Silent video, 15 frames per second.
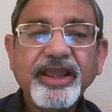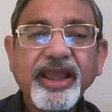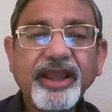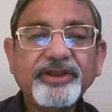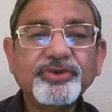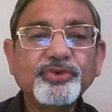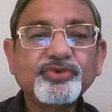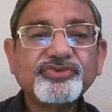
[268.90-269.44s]

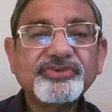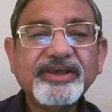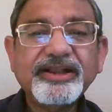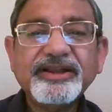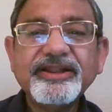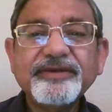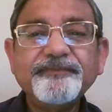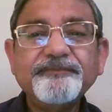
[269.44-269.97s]
and who
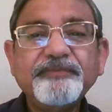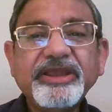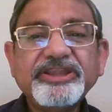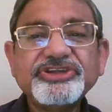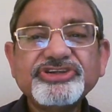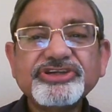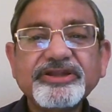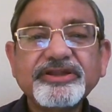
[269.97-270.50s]
seldom
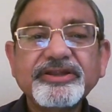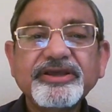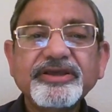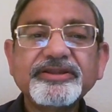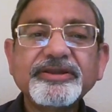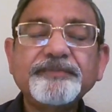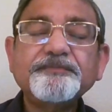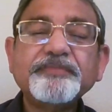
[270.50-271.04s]
mention
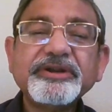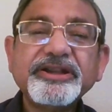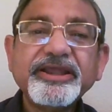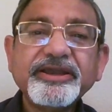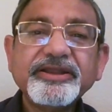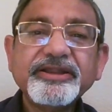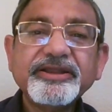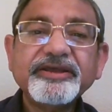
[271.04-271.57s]
the
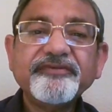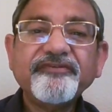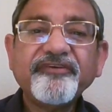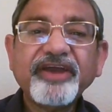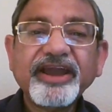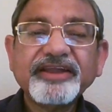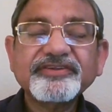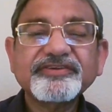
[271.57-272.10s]
particular
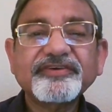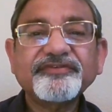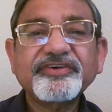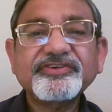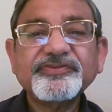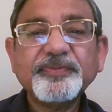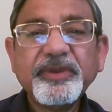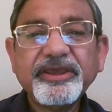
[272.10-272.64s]
facts of
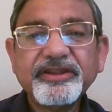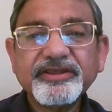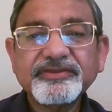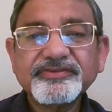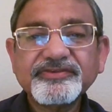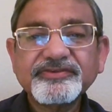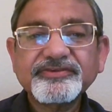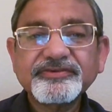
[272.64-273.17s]

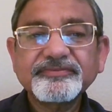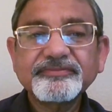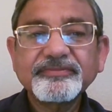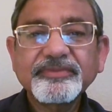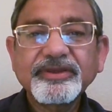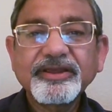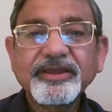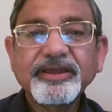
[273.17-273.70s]
experience.
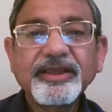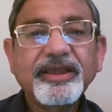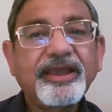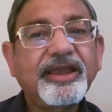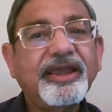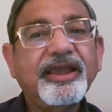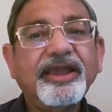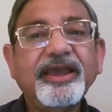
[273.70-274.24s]

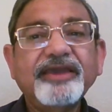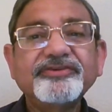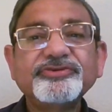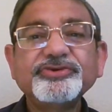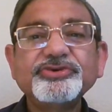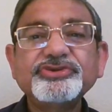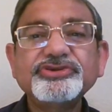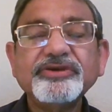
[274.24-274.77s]
As
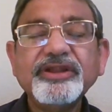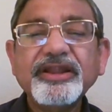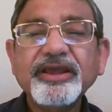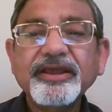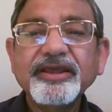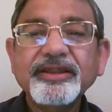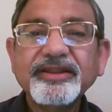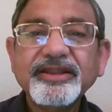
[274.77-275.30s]
usual,
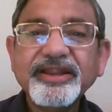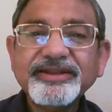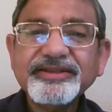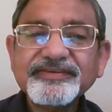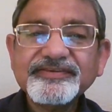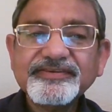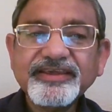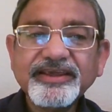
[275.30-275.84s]
let
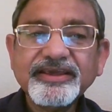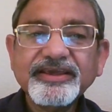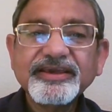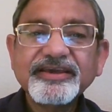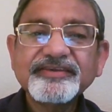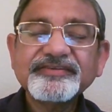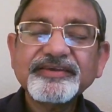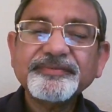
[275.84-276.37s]
us see
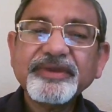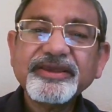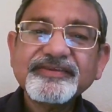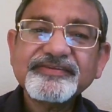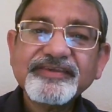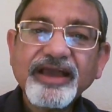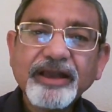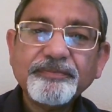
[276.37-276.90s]
some
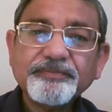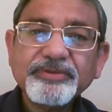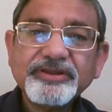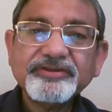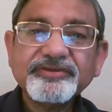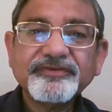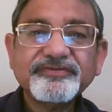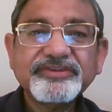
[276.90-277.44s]

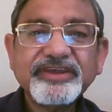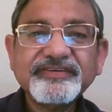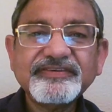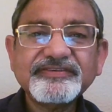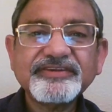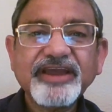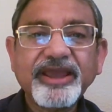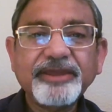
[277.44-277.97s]
examples of
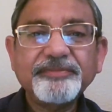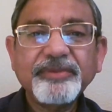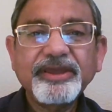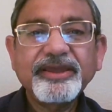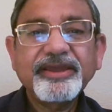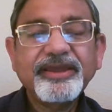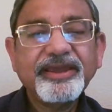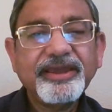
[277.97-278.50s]
this type
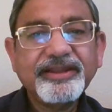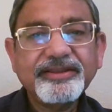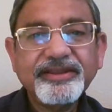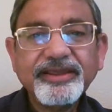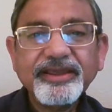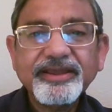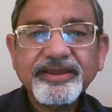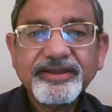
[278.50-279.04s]
in
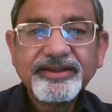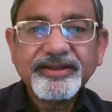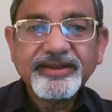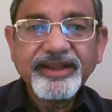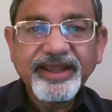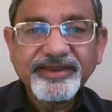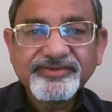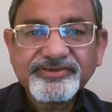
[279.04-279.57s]
the
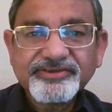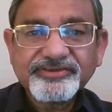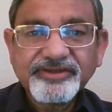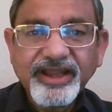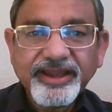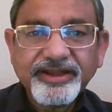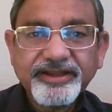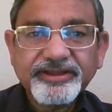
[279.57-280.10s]
next
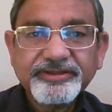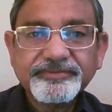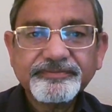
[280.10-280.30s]
slide.